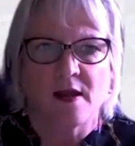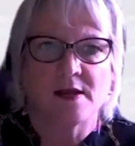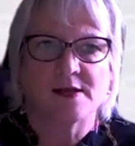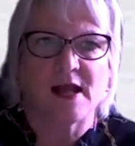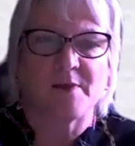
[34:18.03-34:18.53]

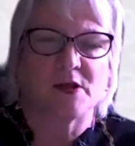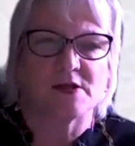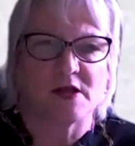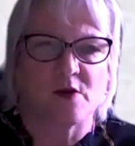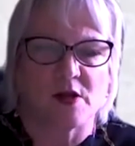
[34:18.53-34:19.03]
Is that
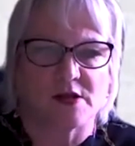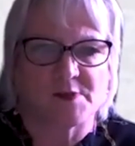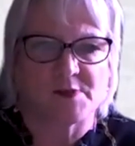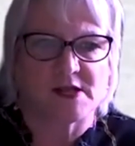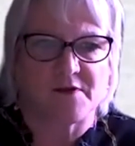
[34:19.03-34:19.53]
because they weren't a
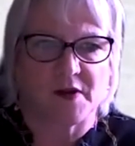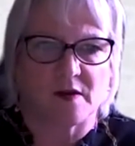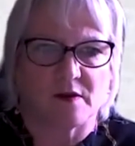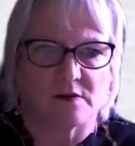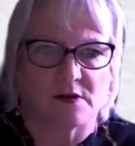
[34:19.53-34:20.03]

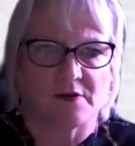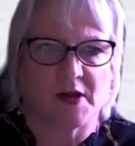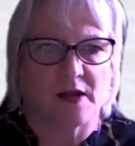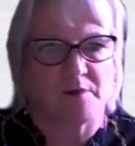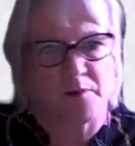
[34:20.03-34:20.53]
specific? Did
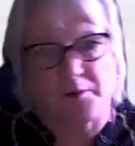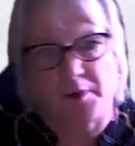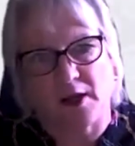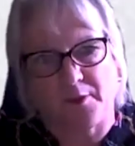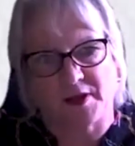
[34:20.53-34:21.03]
they pick
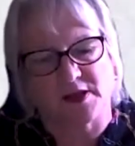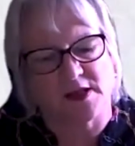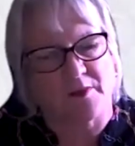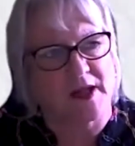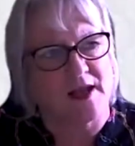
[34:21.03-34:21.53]
up under
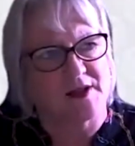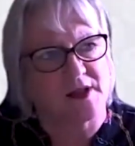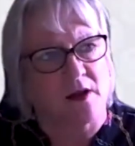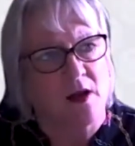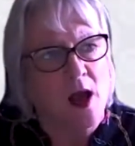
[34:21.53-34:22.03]
something else?
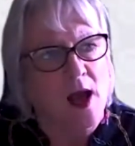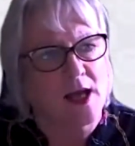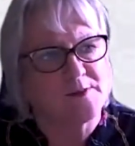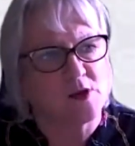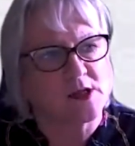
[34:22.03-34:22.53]
And I
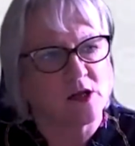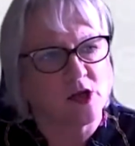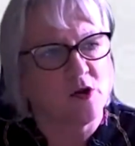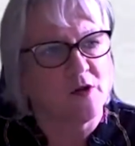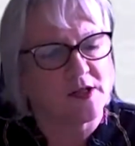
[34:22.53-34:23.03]
suppose
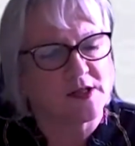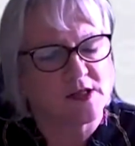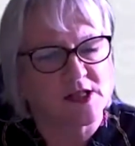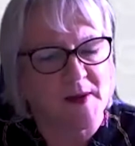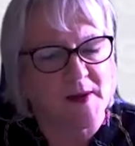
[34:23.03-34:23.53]

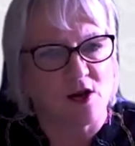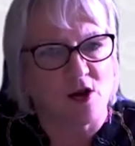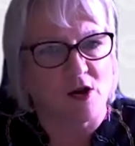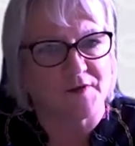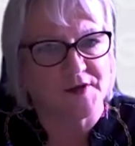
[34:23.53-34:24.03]
universities spend a
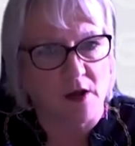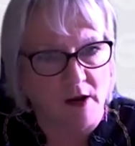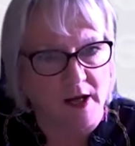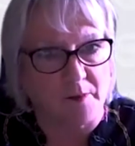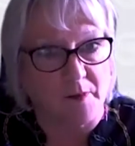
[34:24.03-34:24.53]
lot of
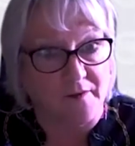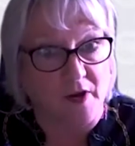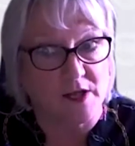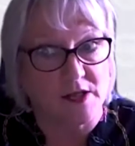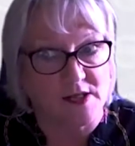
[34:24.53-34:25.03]
time
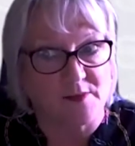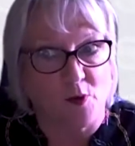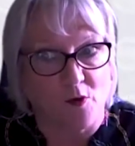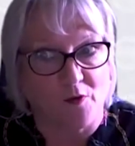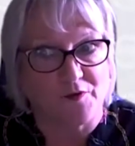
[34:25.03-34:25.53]
providing
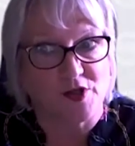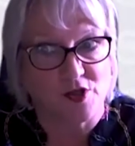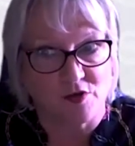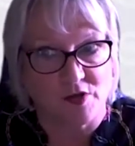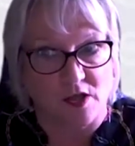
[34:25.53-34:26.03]
support for
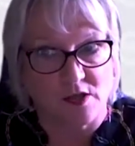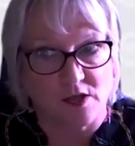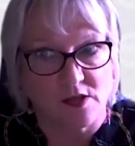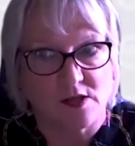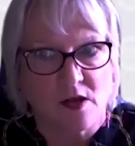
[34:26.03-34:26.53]

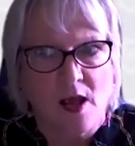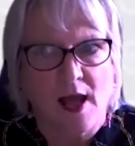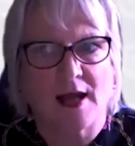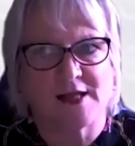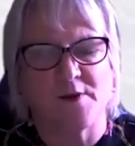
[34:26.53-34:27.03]
students.
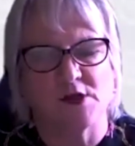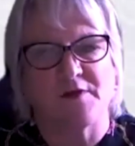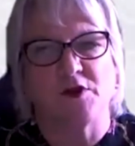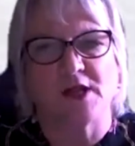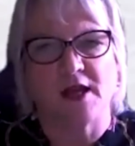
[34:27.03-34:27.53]
And I suppose if
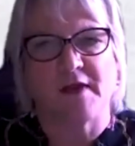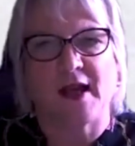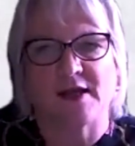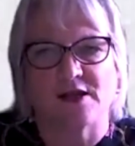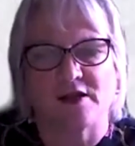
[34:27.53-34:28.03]
you take
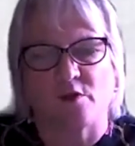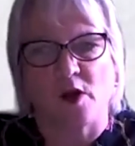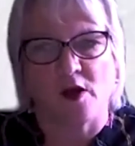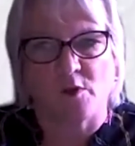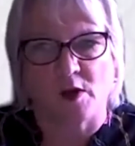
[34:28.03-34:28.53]
that into the
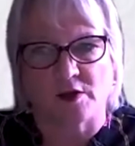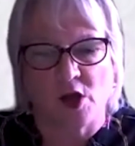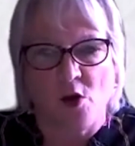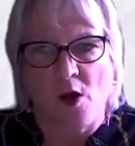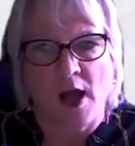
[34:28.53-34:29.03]
work world,
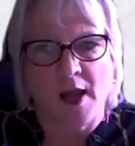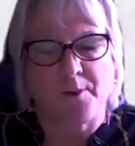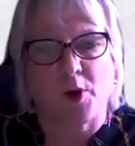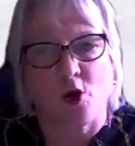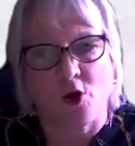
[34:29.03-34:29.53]

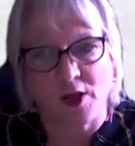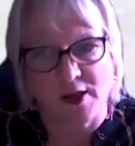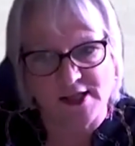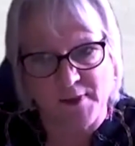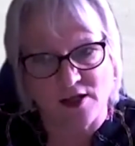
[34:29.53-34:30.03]

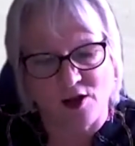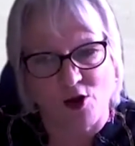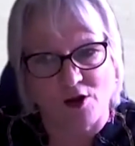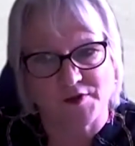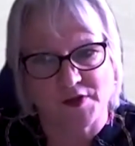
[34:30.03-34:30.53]
employers spend a
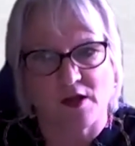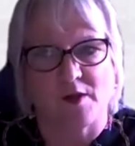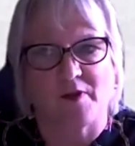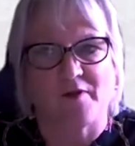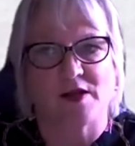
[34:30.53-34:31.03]
lot of time
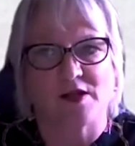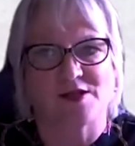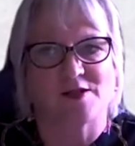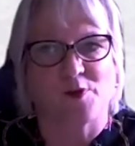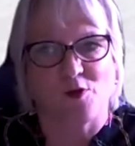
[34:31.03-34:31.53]
providing
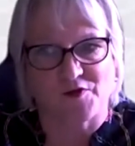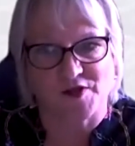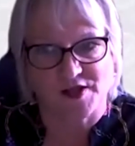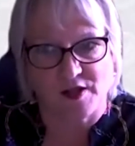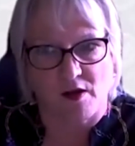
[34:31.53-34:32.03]
support for
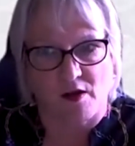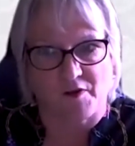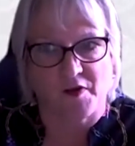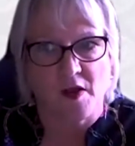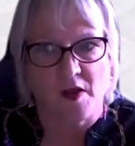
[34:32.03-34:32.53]

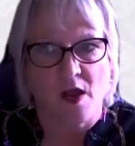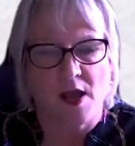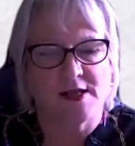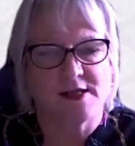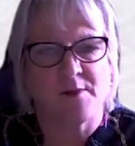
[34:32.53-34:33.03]
staff.
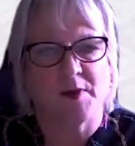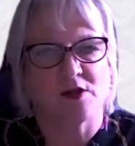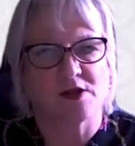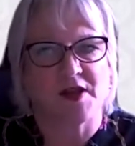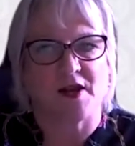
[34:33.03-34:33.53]
Is it
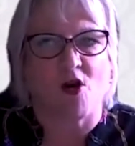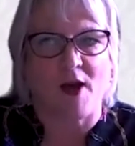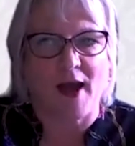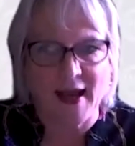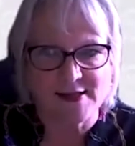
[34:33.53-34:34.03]
because they're
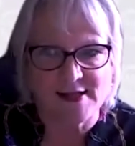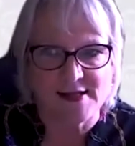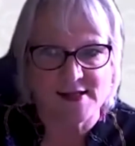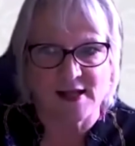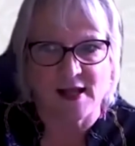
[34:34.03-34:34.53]
not
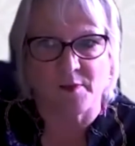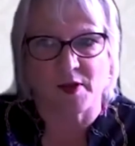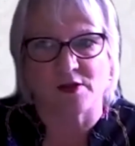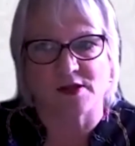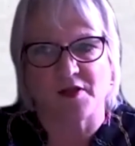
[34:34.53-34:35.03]
accessing it,
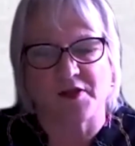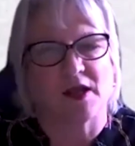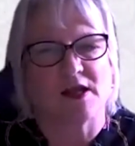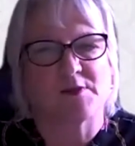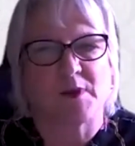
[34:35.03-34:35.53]
because they think
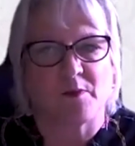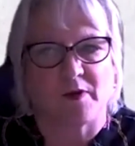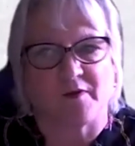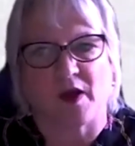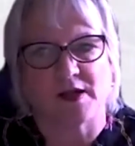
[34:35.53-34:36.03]
it's being
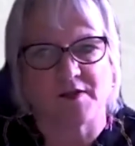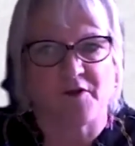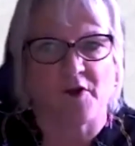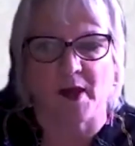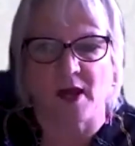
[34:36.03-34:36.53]
provided
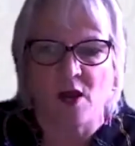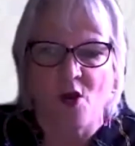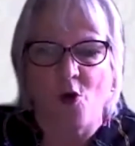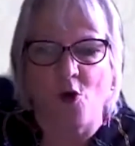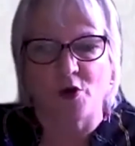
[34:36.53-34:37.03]
from the
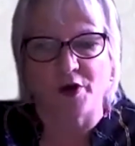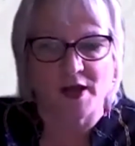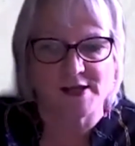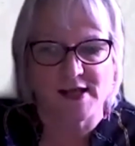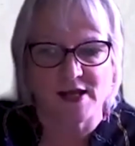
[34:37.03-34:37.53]

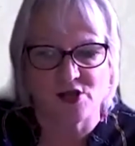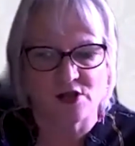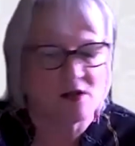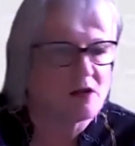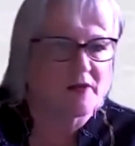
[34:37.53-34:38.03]

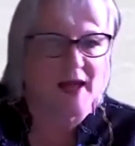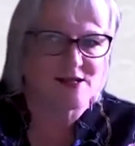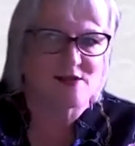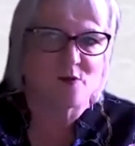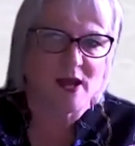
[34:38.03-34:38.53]
organisation,
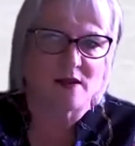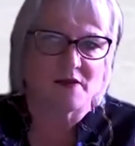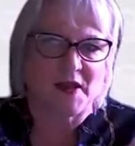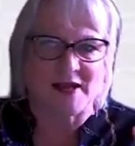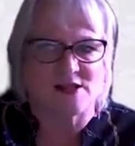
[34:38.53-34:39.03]
that's
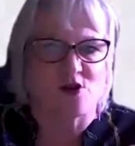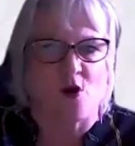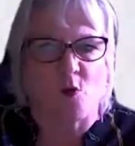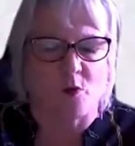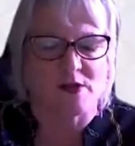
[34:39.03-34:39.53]
not
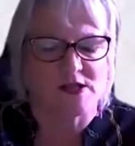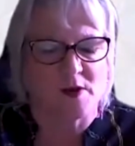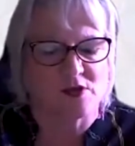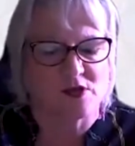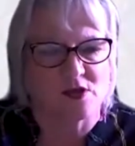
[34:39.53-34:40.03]
what we're
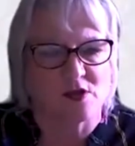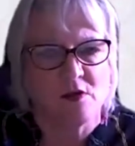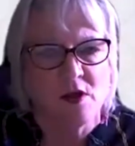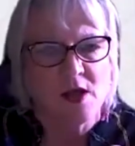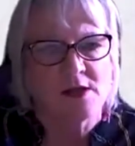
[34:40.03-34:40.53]
supposed to do?
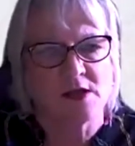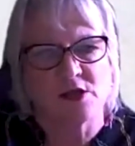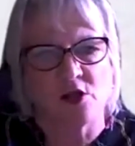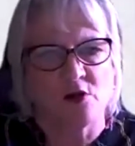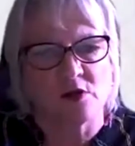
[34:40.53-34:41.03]
Did
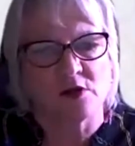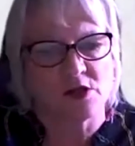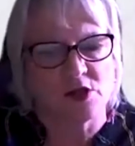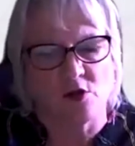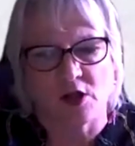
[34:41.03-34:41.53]

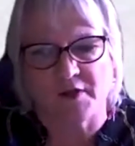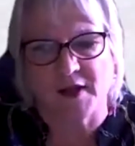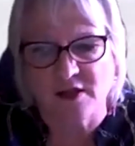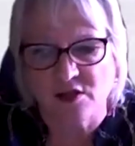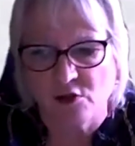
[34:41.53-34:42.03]
you look at
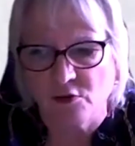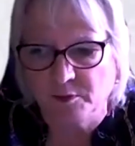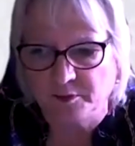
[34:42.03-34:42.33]
that at all?